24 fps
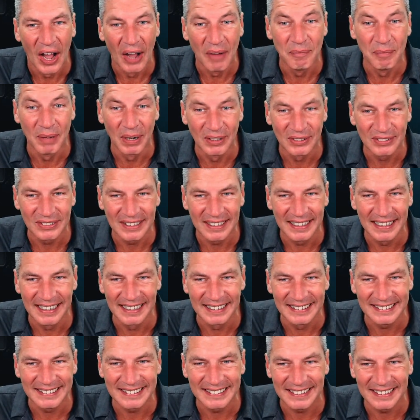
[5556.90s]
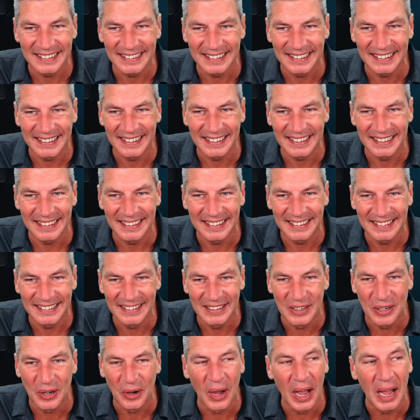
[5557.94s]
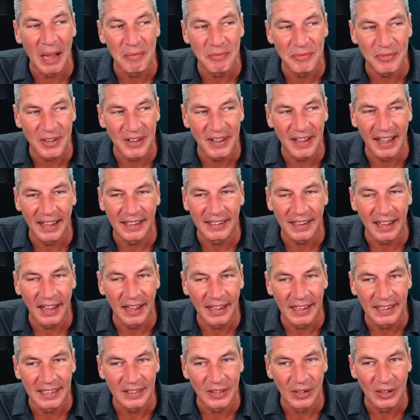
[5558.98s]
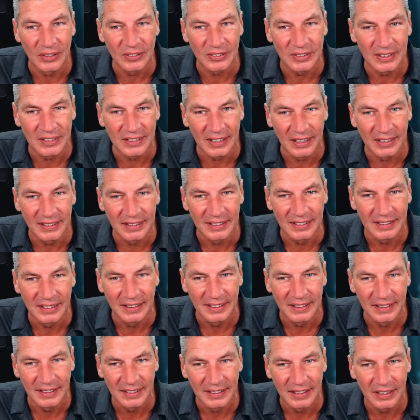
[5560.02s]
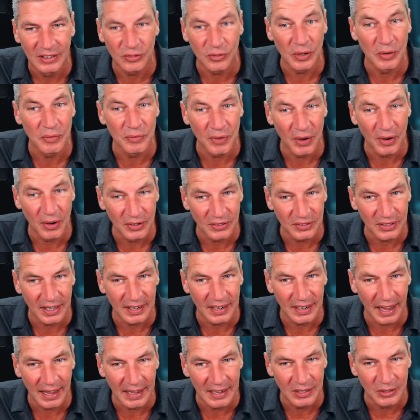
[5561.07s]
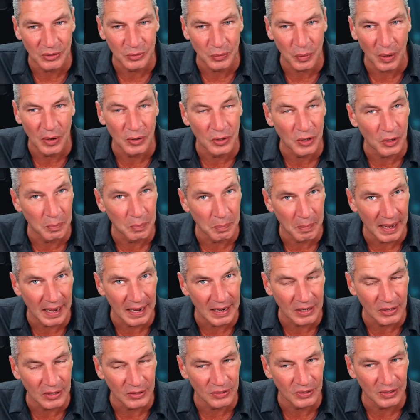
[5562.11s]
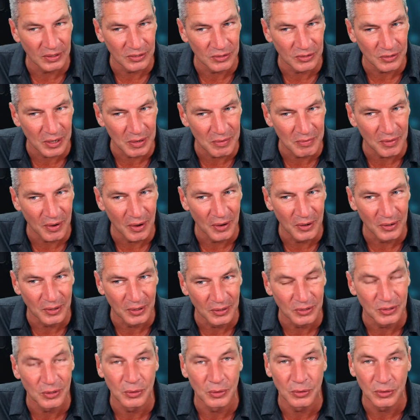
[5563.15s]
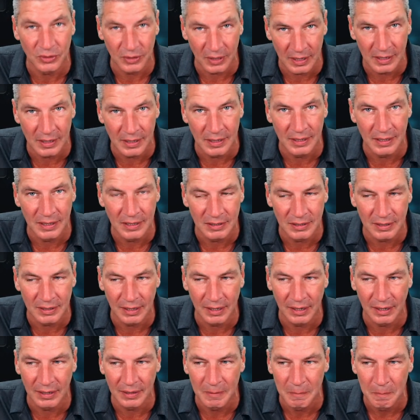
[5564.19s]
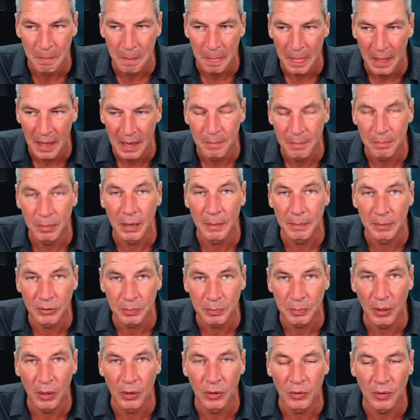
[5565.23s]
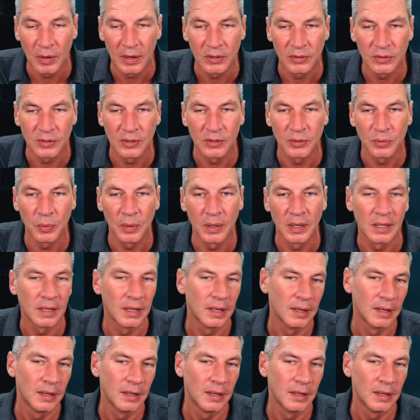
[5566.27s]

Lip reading: Master X, you got Amphir had A. Nicely done. Extreme Focus had A as well. Good man, because Extreme Focus you'll see in his Prepper's Progress this week.